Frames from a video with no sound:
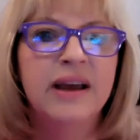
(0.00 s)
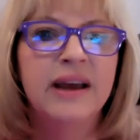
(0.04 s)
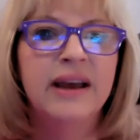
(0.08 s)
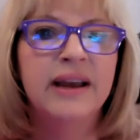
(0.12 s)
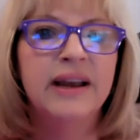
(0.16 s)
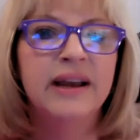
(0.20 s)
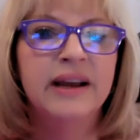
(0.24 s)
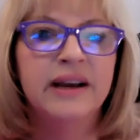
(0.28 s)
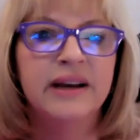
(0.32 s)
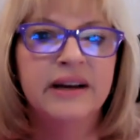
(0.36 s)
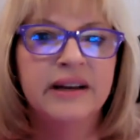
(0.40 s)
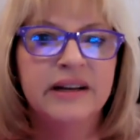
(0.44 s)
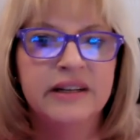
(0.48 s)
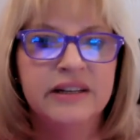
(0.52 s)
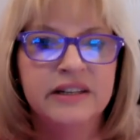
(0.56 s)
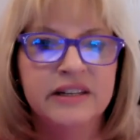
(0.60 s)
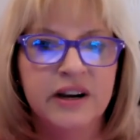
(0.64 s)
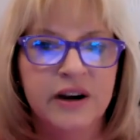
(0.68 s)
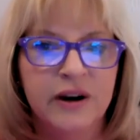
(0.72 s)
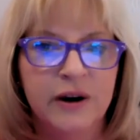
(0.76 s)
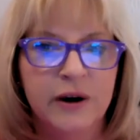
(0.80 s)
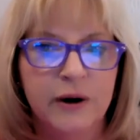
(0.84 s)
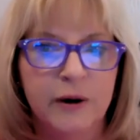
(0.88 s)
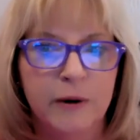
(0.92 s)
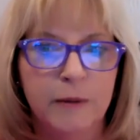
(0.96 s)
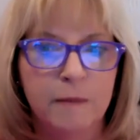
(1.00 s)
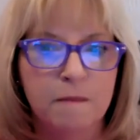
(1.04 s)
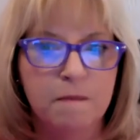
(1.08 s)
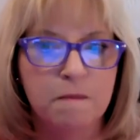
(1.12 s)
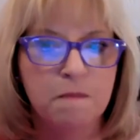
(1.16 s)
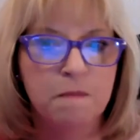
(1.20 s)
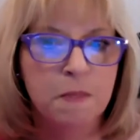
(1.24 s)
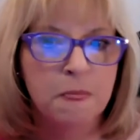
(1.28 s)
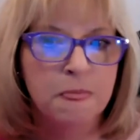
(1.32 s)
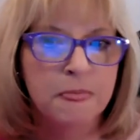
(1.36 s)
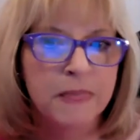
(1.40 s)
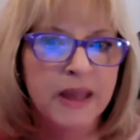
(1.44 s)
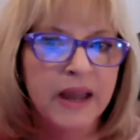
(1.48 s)
And
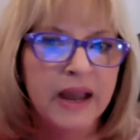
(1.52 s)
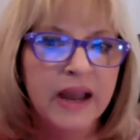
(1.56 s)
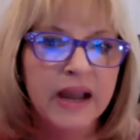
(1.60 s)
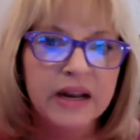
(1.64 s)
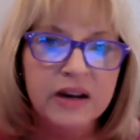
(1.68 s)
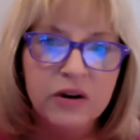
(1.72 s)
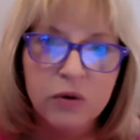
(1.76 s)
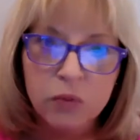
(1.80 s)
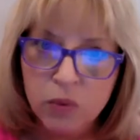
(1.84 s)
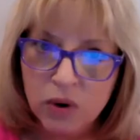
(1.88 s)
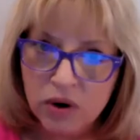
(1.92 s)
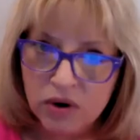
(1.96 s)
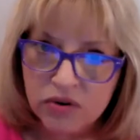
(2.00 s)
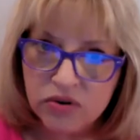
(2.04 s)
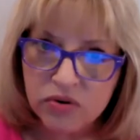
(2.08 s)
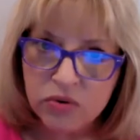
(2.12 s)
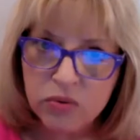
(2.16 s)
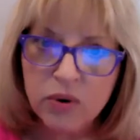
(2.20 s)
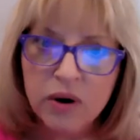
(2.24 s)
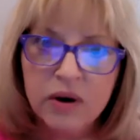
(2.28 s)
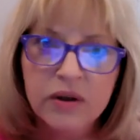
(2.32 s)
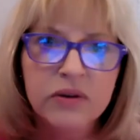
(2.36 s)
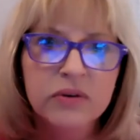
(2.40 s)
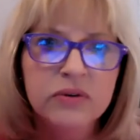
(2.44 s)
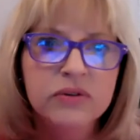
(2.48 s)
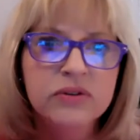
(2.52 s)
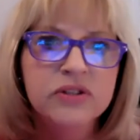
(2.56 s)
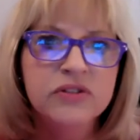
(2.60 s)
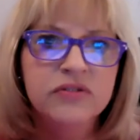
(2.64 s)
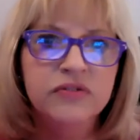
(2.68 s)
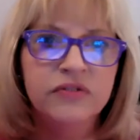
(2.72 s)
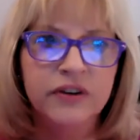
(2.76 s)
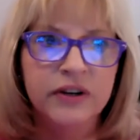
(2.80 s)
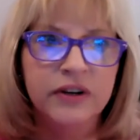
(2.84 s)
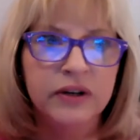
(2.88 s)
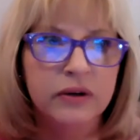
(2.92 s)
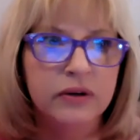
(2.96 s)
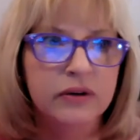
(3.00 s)
had to work through all those
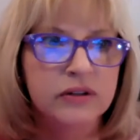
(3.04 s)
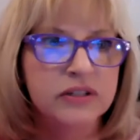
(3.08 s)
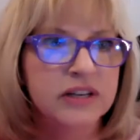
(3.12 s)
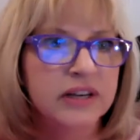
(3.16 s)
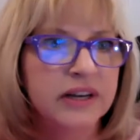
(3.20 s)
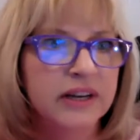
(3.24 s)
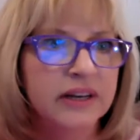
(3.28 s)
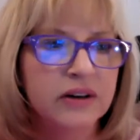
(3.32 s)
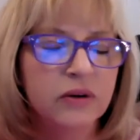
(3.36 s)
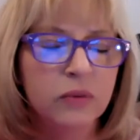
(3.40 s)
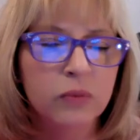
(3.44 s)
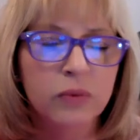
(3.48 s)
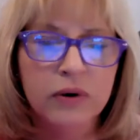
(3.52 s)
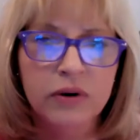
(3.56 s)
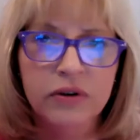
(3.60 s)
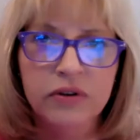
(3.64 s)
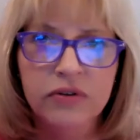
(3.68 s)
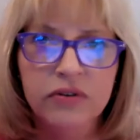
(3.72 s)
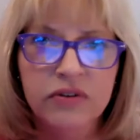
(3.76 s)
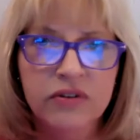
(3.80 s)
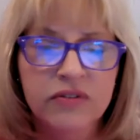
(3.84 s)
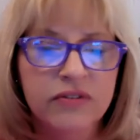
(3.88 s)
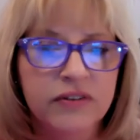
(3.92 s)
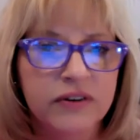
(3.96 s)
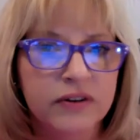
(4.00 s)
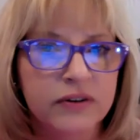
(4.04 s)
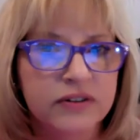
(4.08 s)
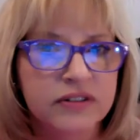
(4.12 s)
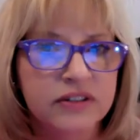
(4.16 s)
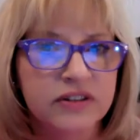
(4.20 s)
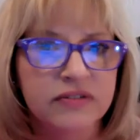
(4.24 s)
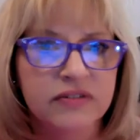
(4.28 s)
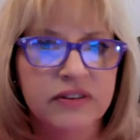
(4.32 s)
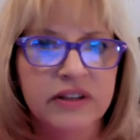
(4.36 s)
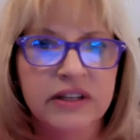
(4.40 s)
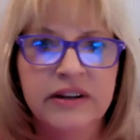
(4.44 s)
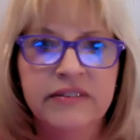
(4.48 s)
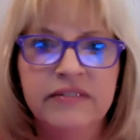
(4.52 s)
fears. I had to work through the fears
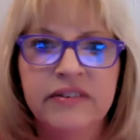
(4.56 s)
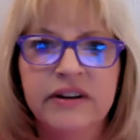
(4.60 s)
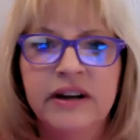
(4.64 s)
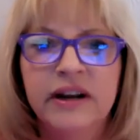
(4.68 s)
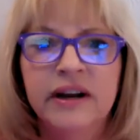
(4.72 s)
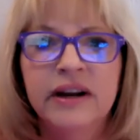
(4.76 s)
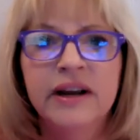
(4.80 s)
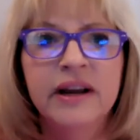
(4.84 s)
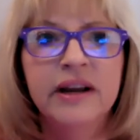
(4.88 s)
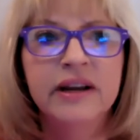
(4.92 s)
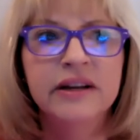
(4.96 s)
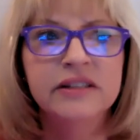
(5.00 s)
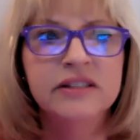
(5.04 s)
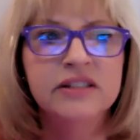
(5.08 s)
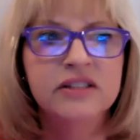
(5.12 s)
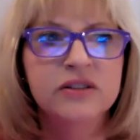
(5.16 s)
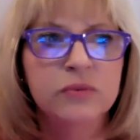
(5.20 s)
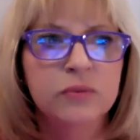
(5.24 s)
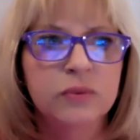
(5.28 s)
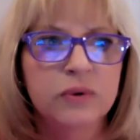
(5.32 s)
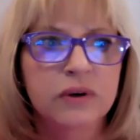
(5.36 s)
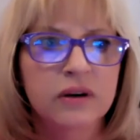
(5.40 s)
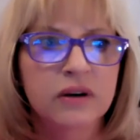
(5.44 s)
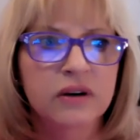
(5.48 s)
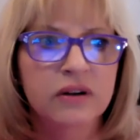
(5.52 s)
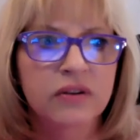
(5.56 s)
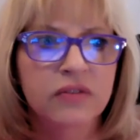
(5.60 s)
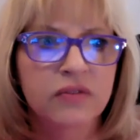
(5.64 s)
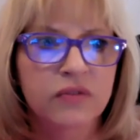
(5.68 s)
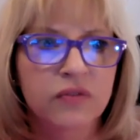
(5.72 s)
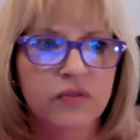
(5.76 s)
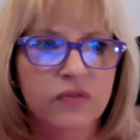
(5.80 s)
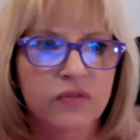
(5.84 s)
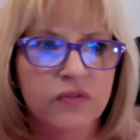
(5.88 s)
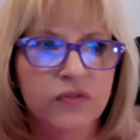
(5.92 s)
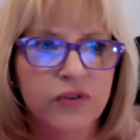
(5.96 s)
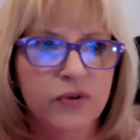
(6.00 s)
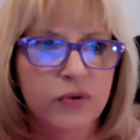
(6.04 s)
of leaving. I had to work
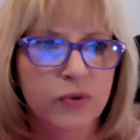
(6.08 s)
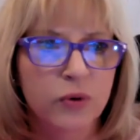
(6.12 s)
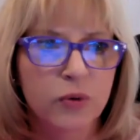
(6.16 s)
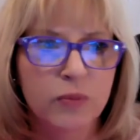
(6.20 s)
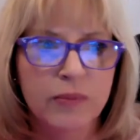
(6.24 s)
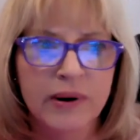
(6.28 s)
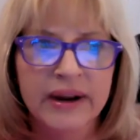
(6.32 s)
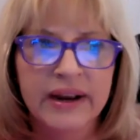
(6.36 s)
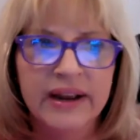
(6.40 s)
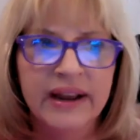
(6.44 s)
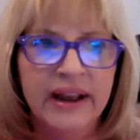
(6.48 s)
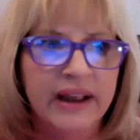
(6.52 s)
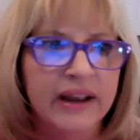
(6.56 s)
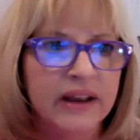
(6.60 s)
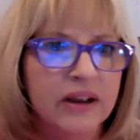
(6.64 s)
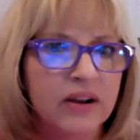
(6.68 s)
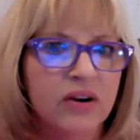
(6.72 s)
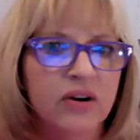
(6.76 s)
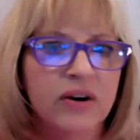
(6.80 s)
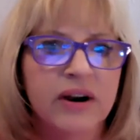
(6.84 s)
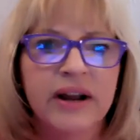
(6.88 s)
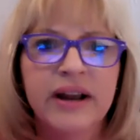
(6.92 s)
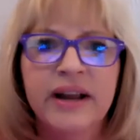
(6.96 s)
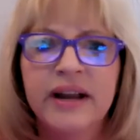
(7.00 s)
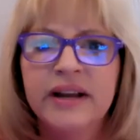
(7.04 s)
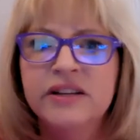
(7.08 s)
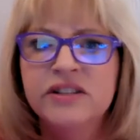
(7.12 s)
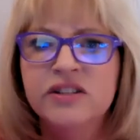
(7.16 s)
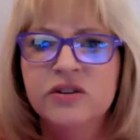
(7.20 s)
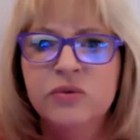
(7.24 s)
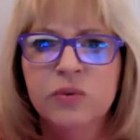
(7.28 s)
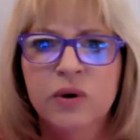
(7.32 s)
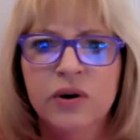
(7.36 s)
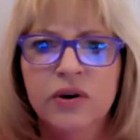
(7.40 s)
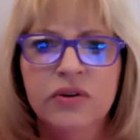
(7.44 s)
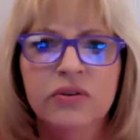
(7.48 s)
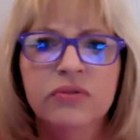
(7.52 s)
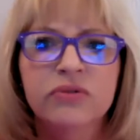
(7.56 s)
through my anger. I had
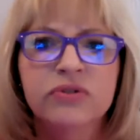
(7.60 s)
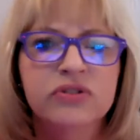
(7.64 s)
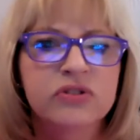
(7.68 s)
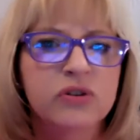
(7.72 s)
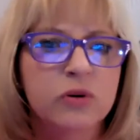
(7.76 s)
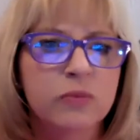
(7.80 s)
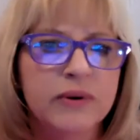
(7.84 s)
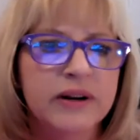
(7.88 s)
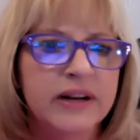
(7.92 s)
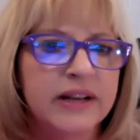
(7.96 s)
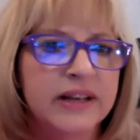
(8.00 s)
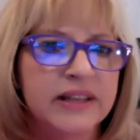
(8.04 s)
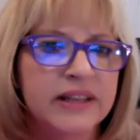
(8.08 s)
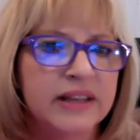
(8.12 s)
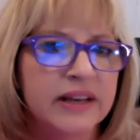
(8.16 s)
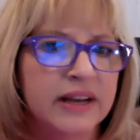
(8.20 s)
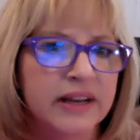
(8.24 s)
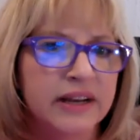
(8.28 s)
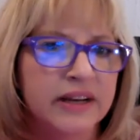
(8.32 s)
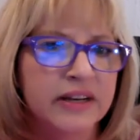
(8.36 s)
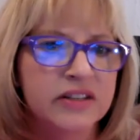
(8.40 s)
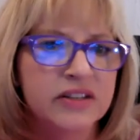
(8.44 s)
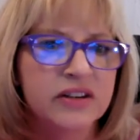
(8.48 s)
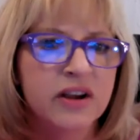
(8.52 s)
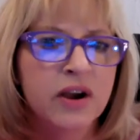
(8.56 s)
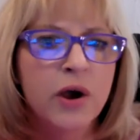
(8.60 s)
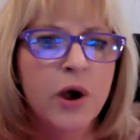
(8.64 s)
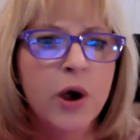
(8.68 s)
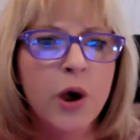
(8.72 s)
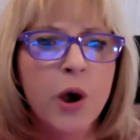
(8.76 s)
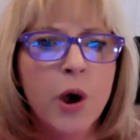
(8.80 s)
to work through so many things.